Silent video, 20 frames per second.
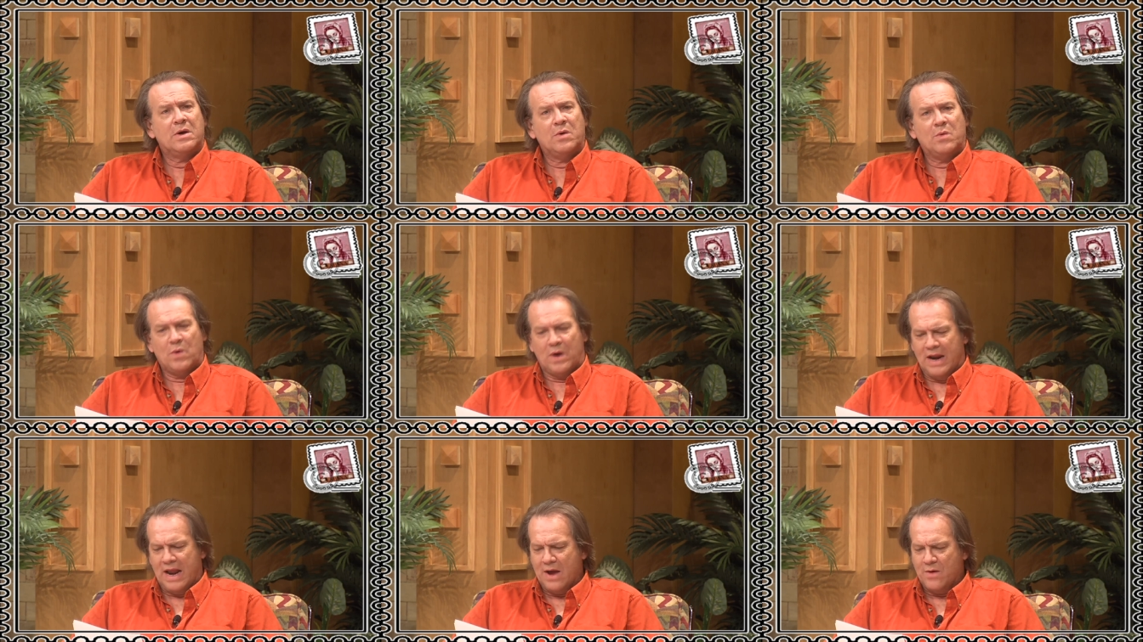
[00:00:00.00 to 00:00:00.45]

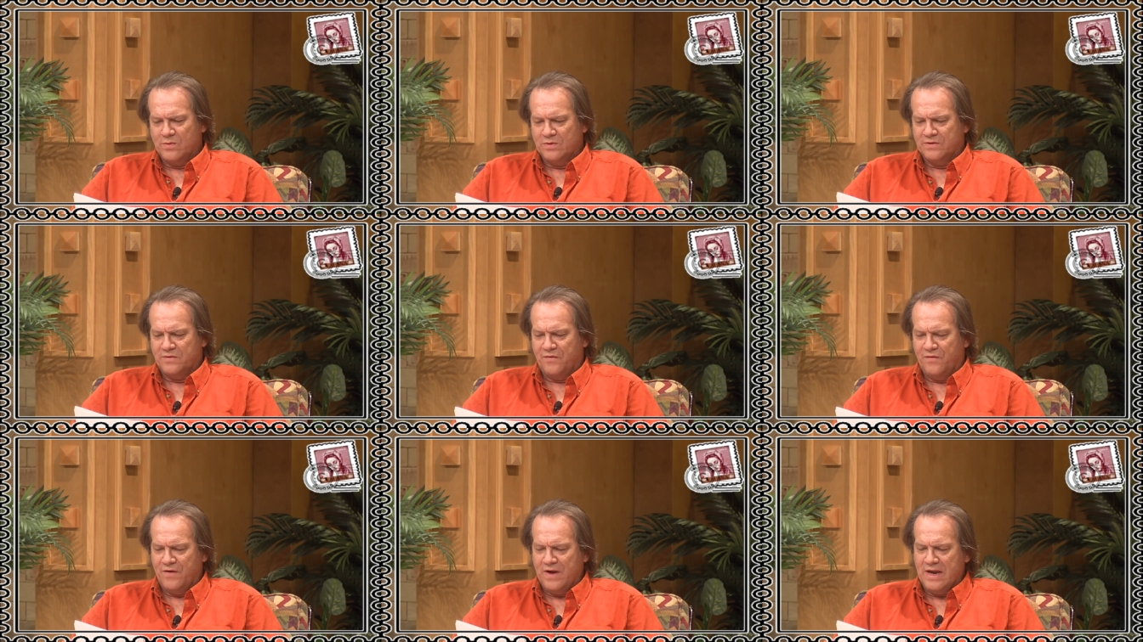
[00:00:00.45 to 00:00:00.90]
When I
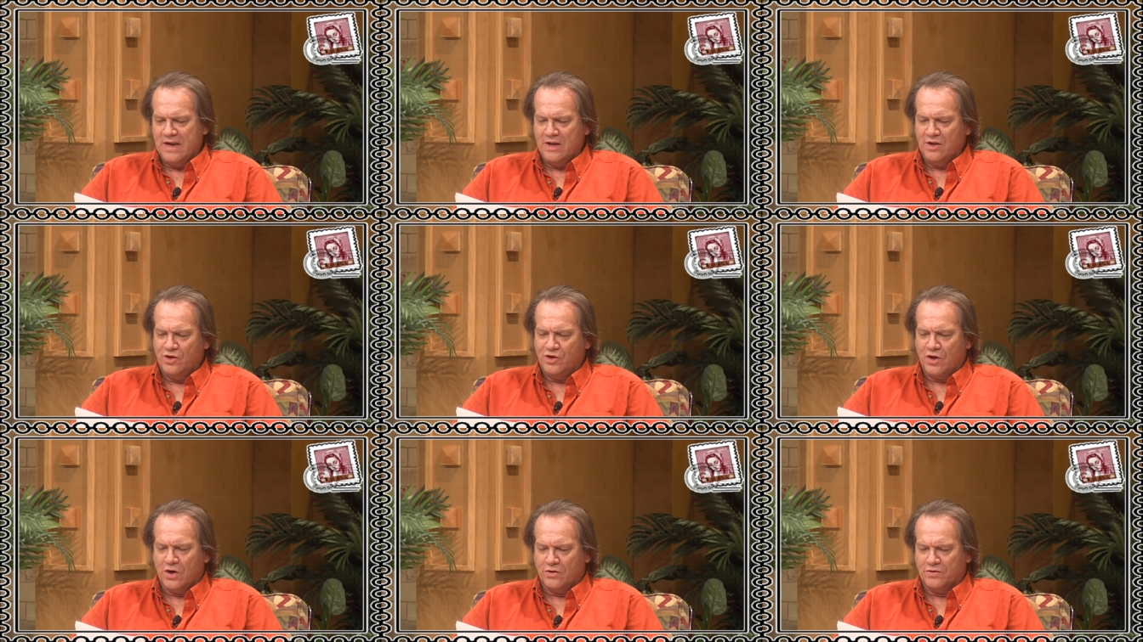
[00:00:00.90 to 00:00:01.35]
was
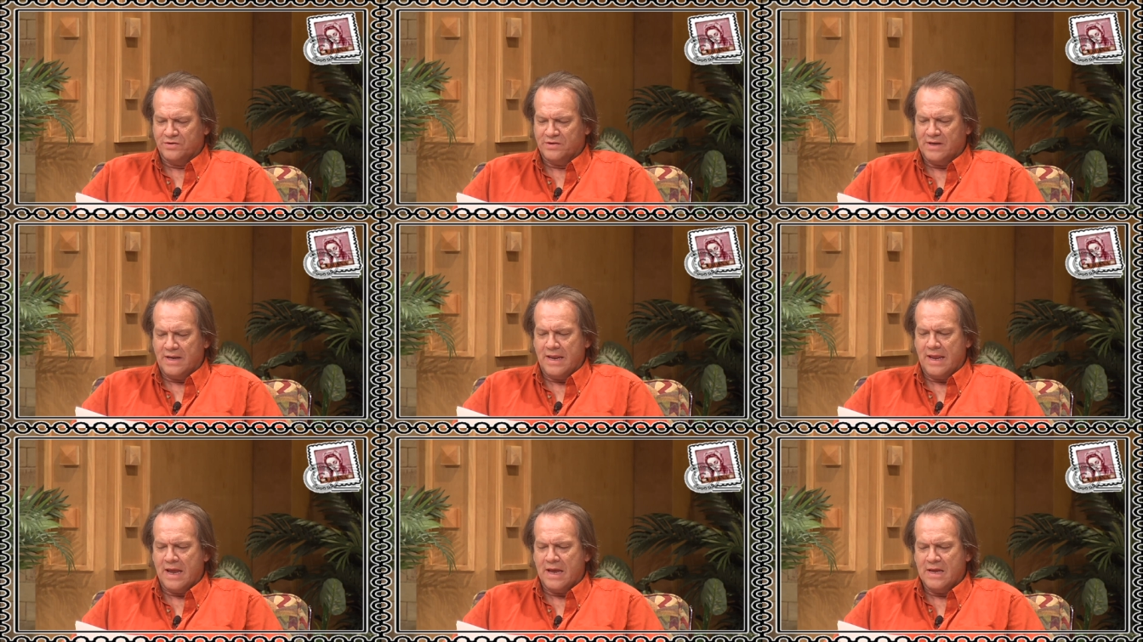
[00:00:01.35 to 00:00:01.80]
feeding
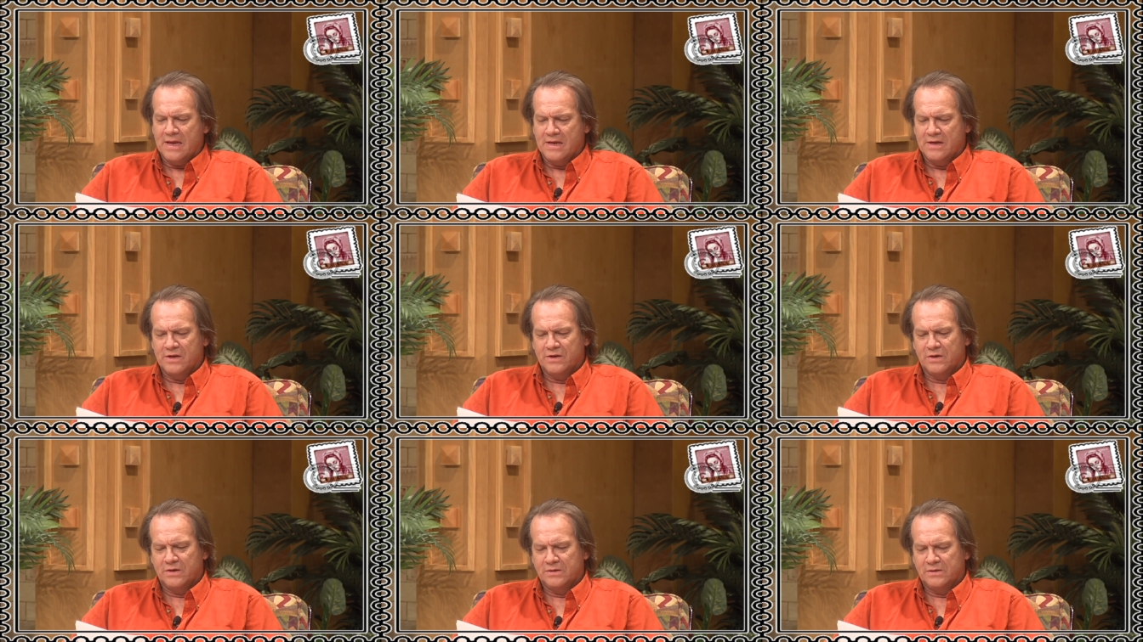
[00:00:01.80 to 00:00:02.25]
Josiah
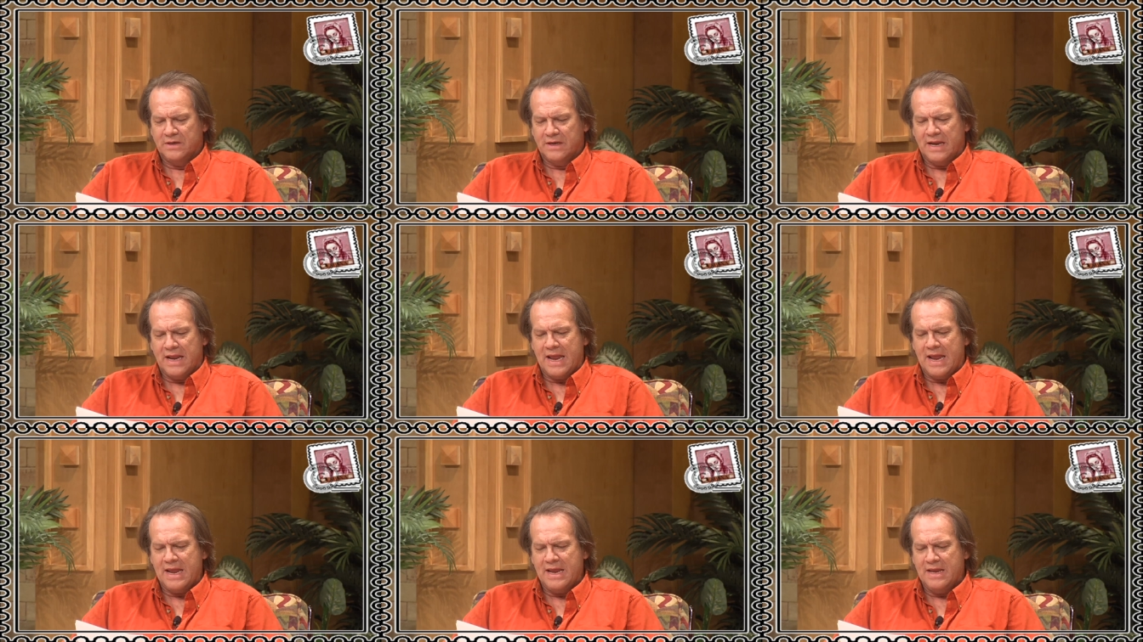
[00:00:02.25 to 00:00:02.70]

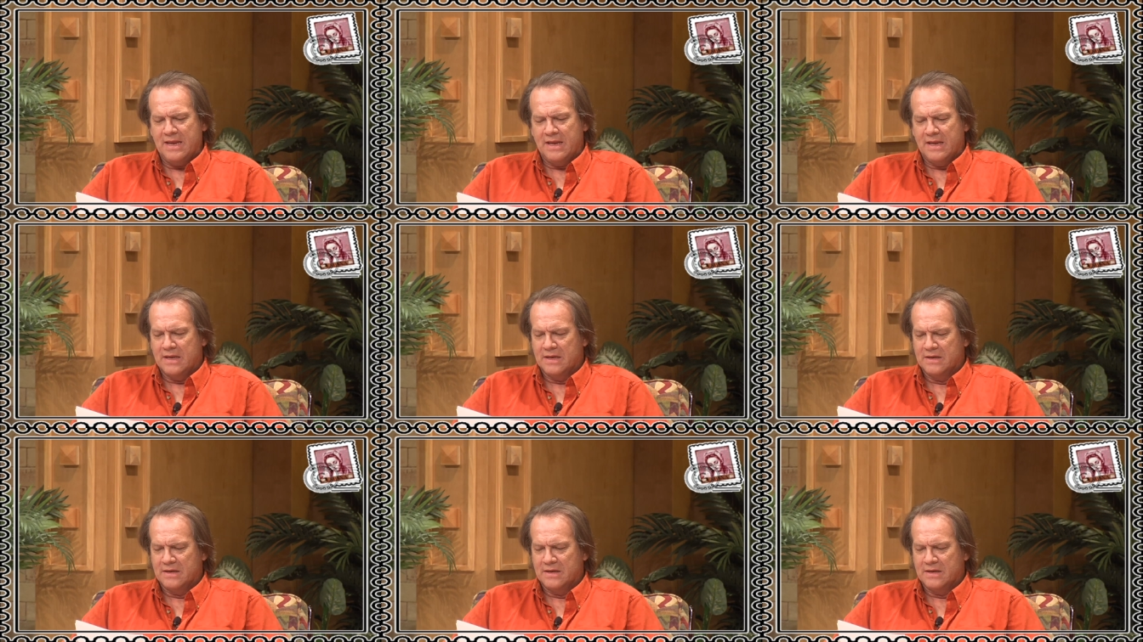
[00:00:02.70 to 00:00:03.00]
today,